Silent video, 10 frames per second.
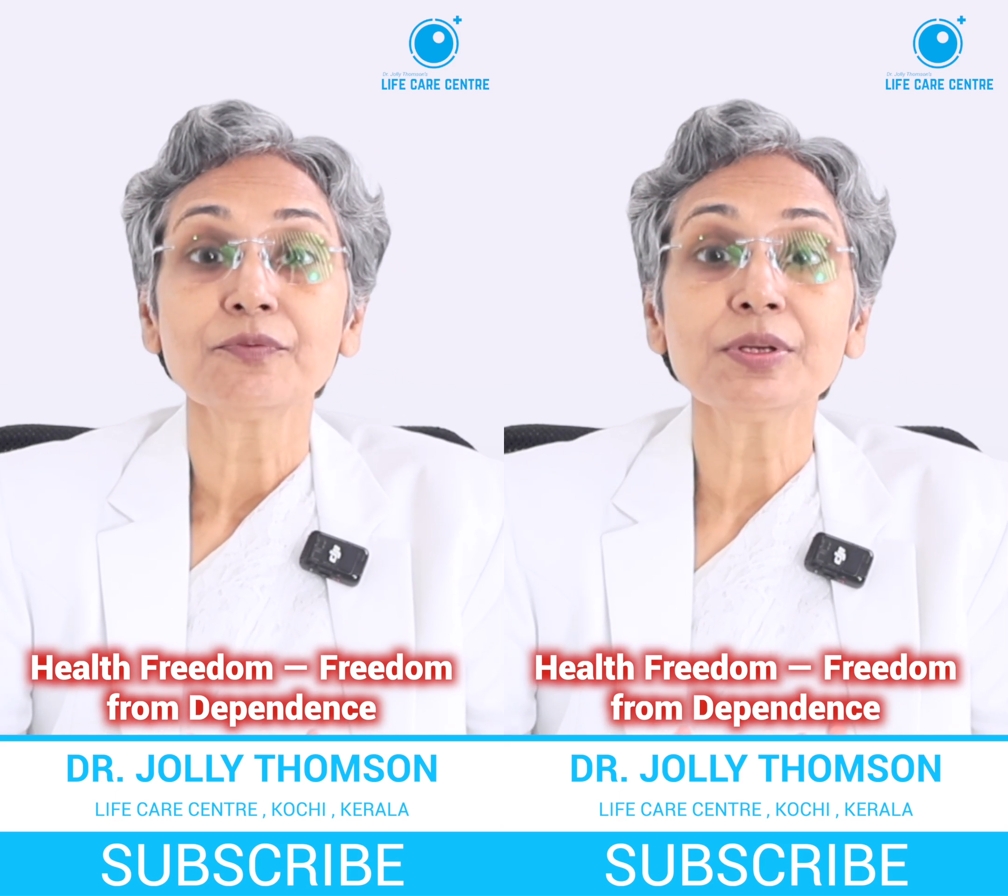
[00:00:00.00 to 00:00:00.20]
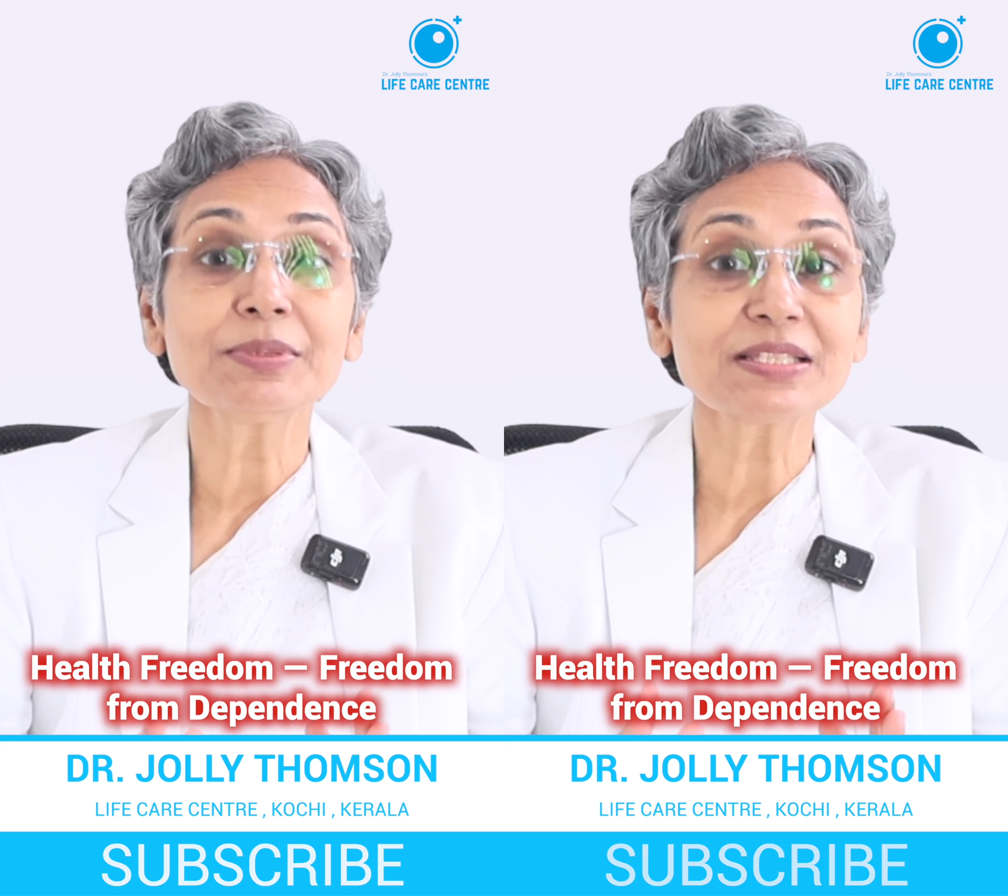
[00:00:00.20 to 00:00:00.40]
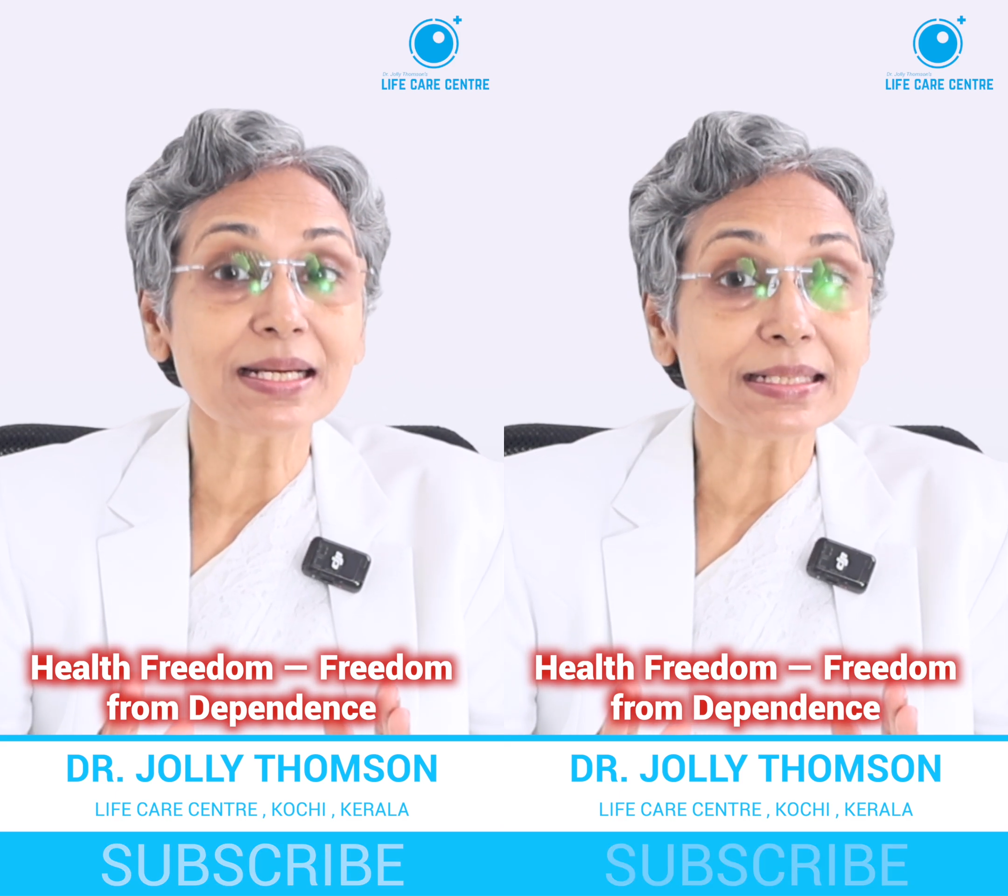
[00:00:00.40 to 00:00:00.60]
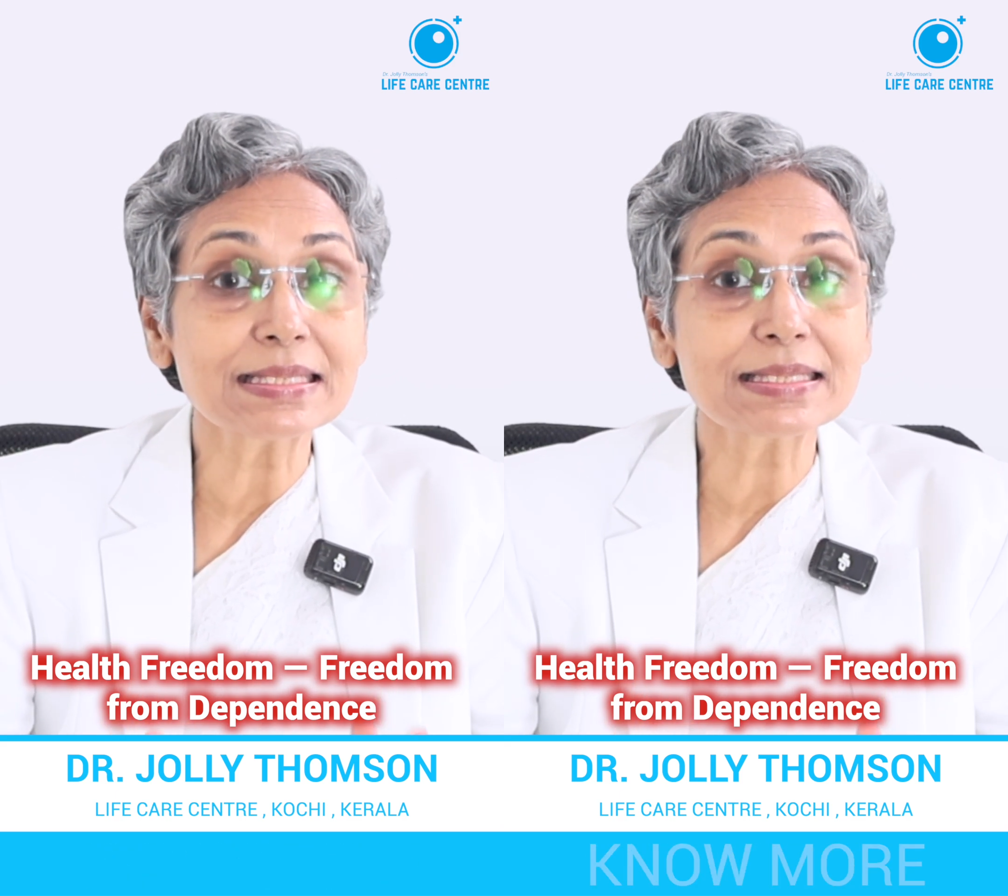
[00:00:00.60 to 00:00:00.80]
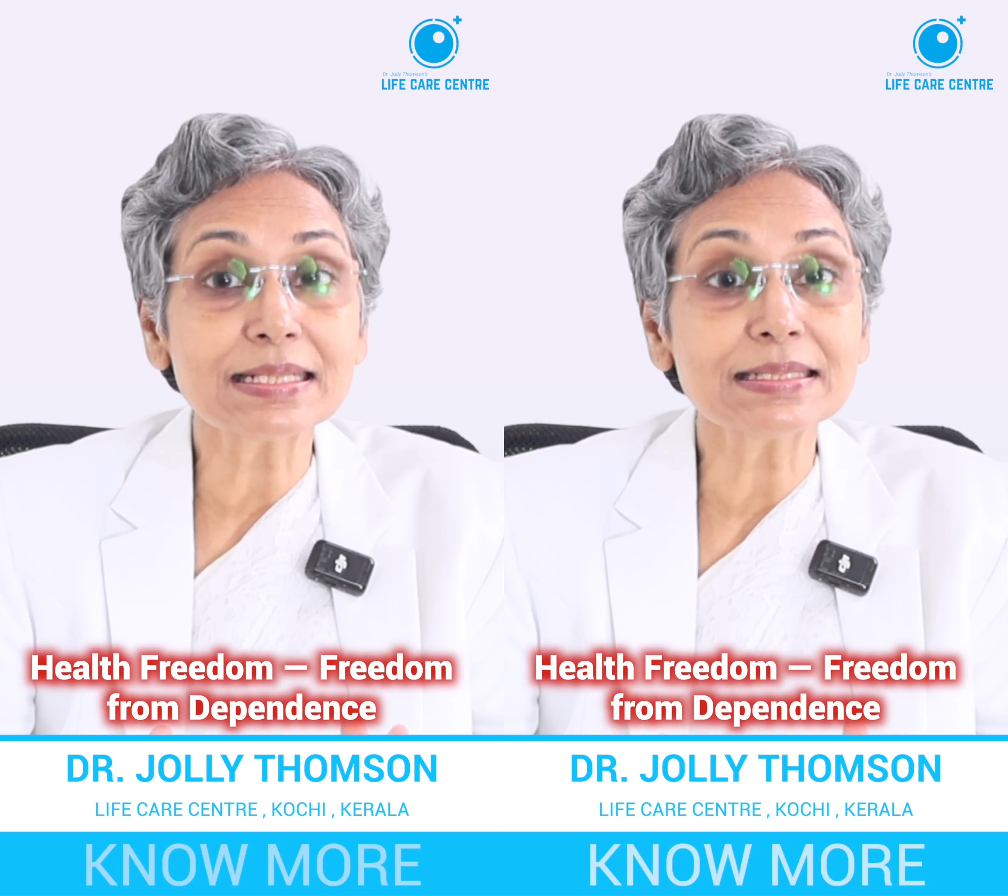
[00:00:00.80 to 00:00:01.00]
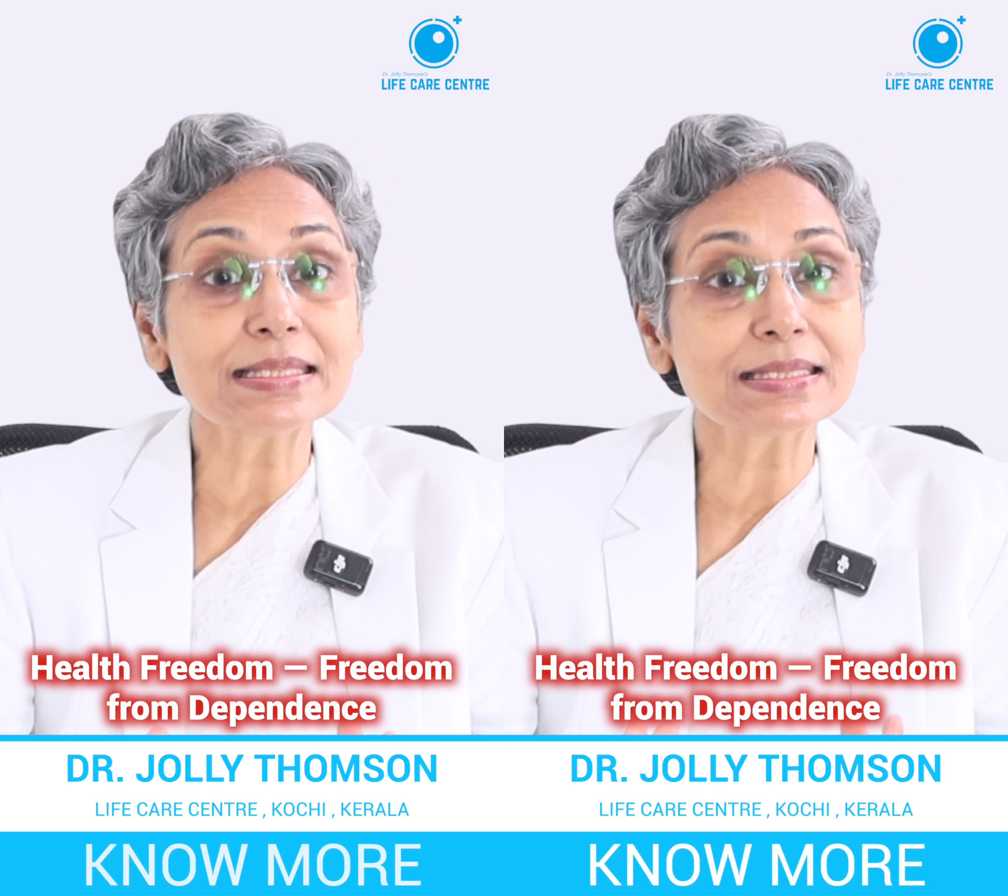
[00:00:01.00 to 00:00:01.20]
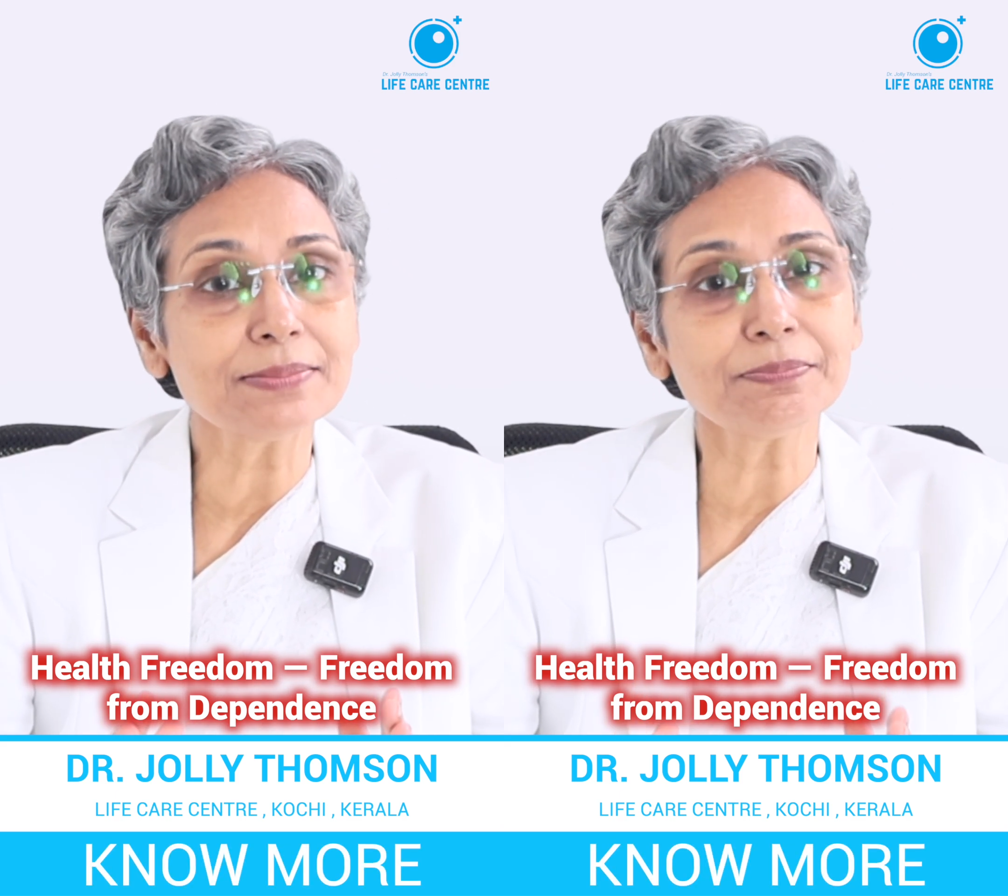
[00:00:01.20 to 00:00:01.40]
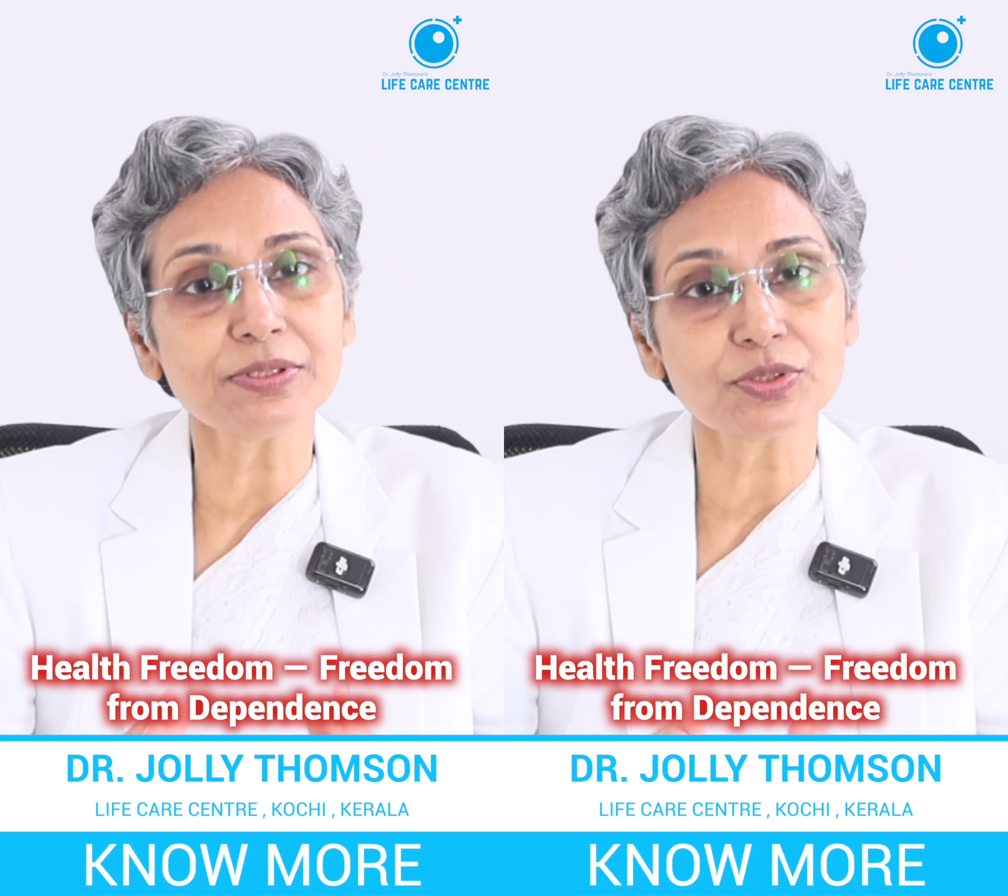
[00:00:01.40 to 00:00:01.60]
We must understand this
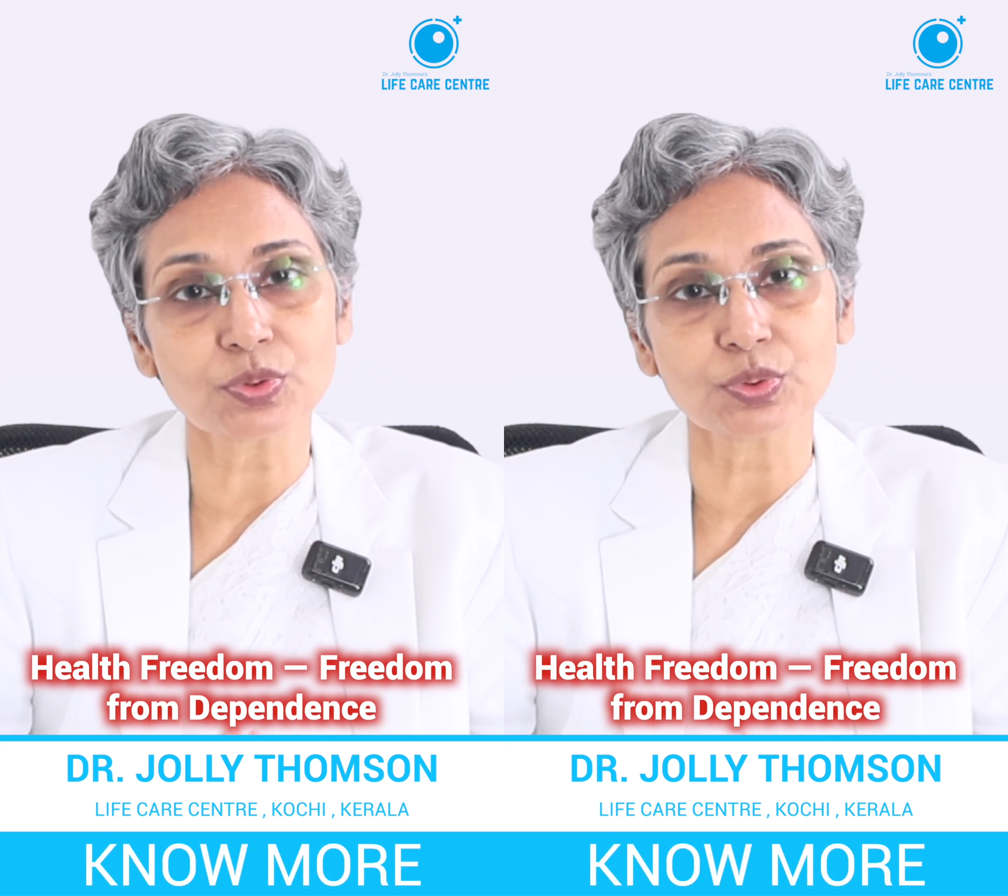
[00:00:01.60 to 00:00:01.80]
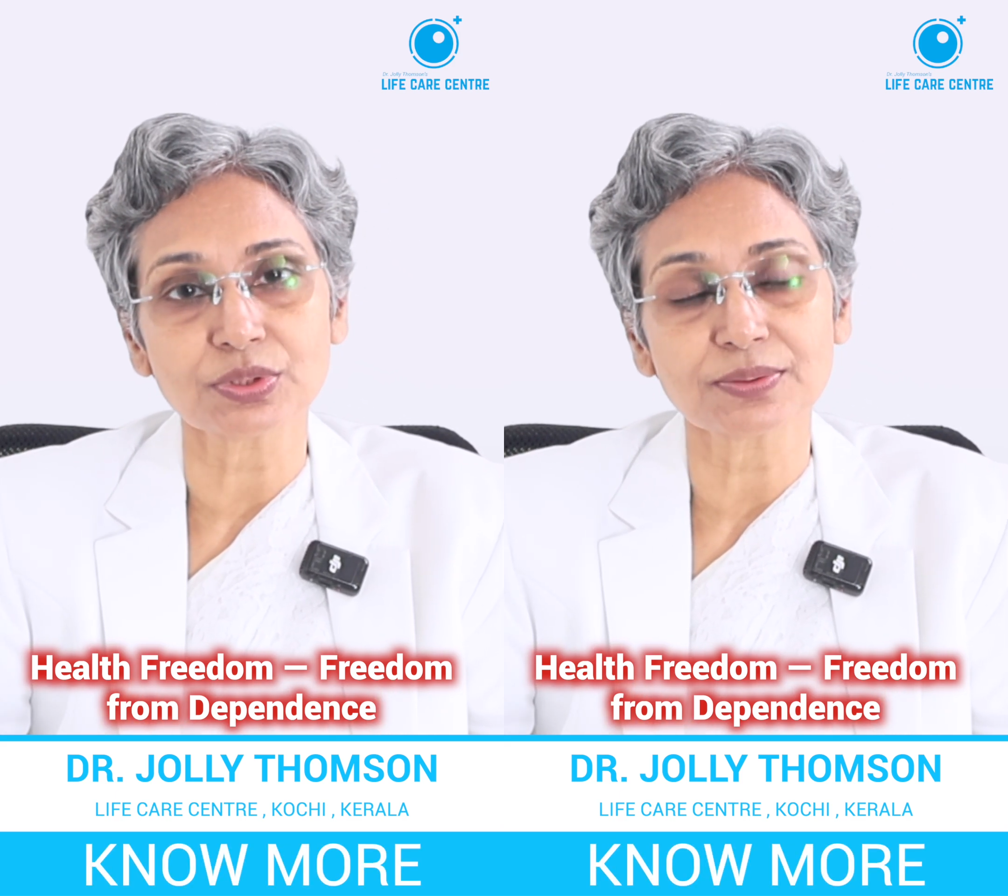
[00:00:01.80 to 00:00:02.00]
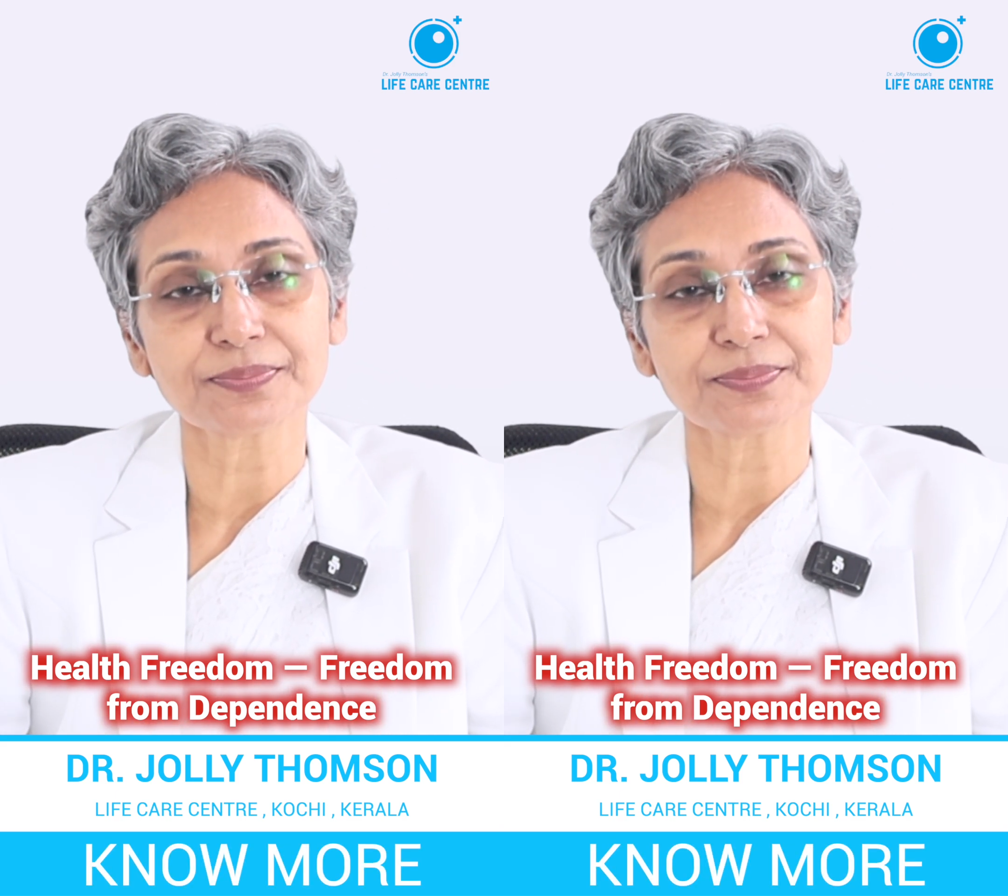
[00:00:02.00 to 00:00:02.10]
simple truth.